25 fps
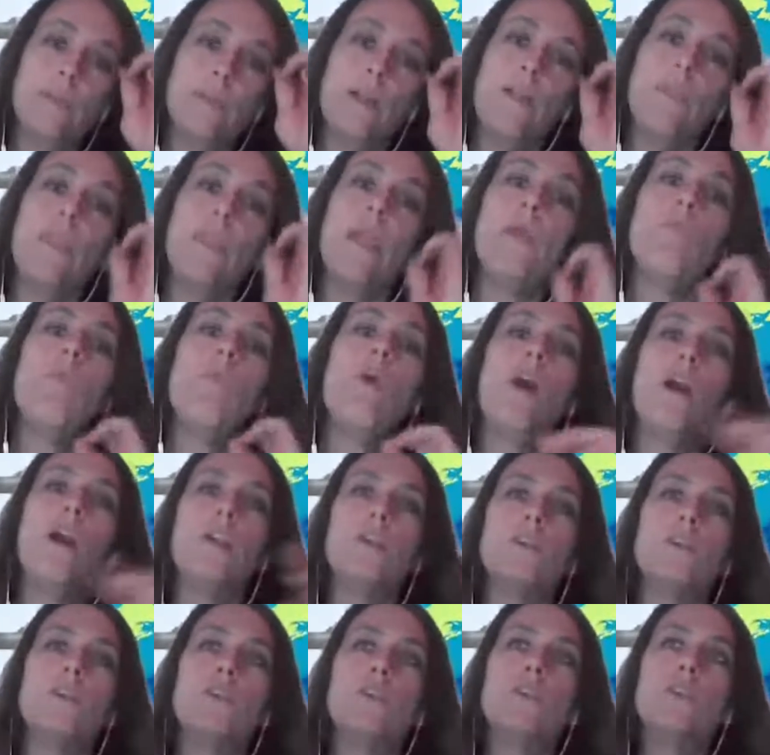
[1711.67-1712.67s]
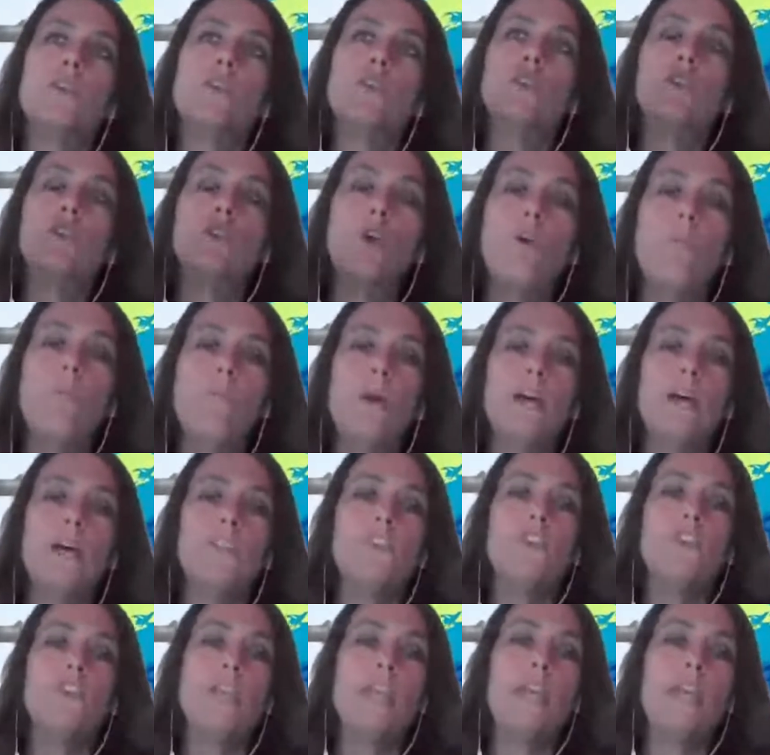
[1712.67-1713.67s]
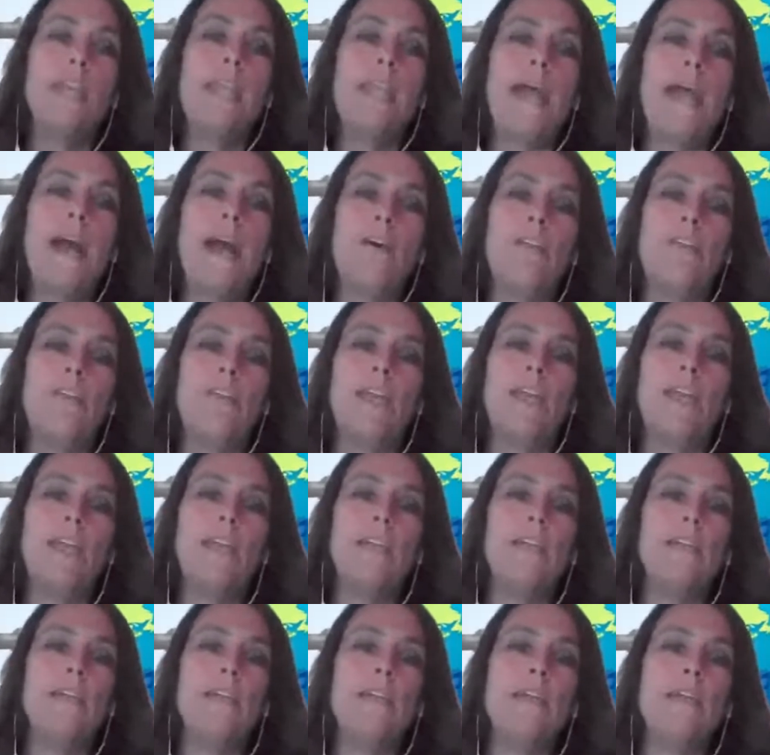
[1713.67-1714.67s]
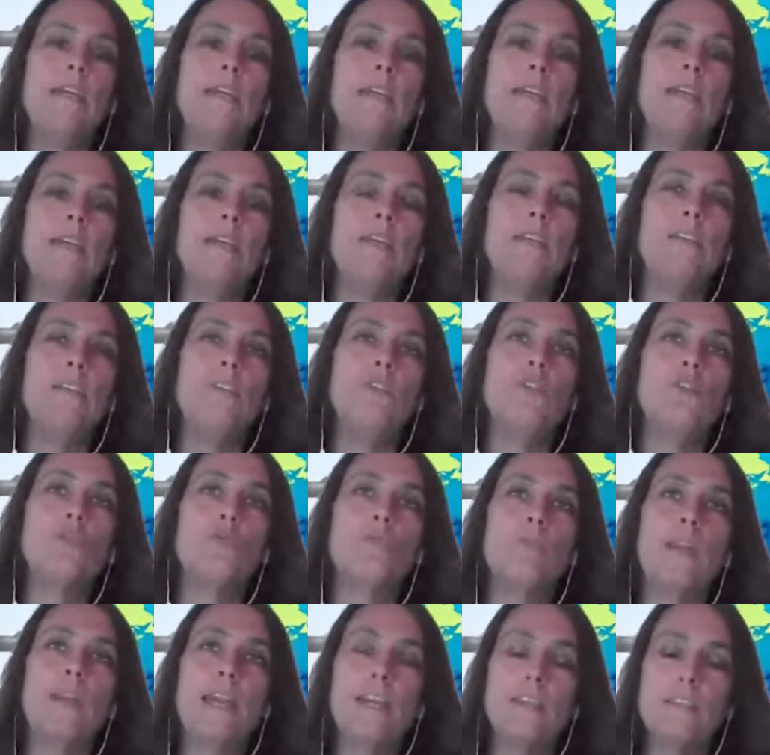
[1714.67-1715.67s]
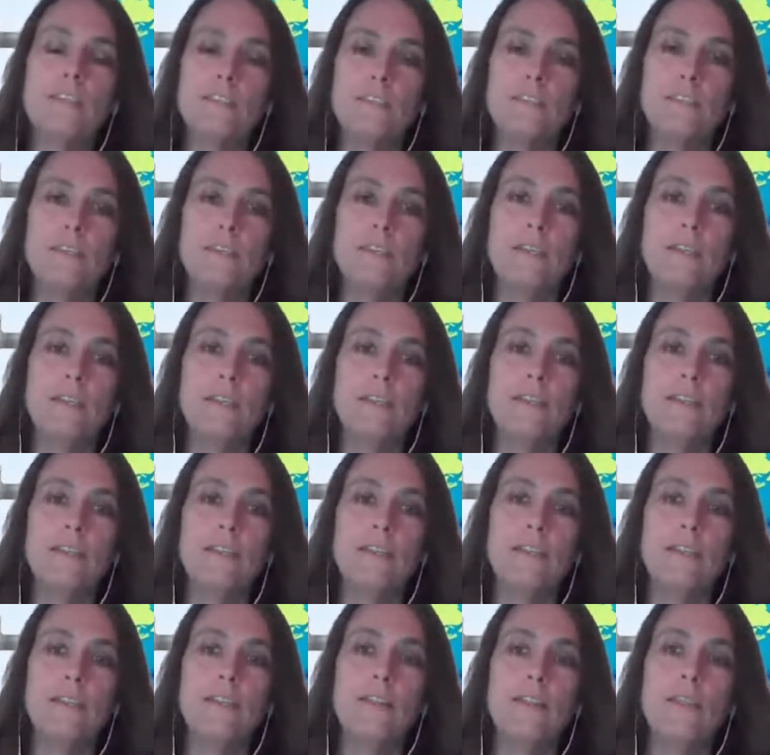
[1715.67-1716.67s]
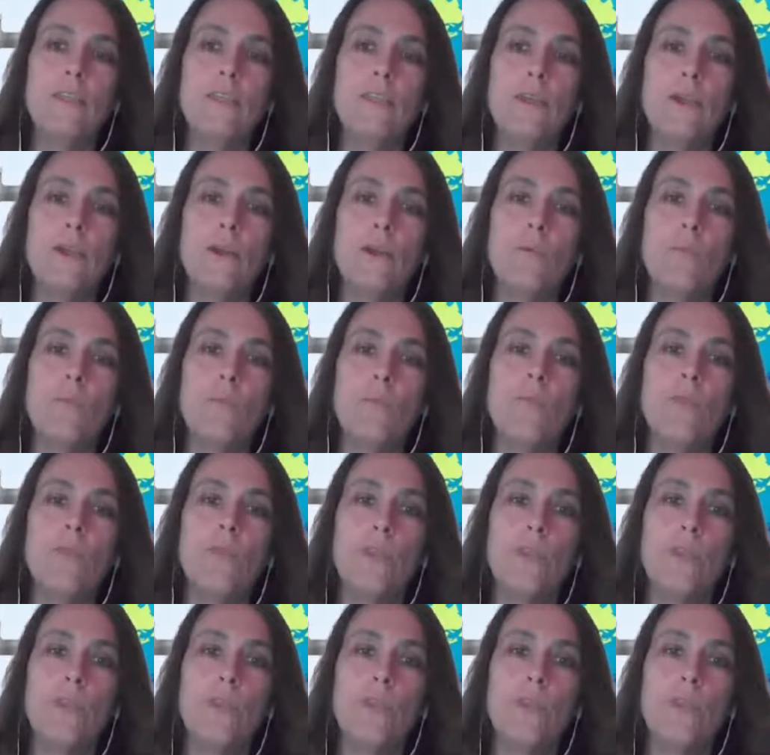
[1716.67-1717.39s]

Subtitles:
they water so much, and how they direct their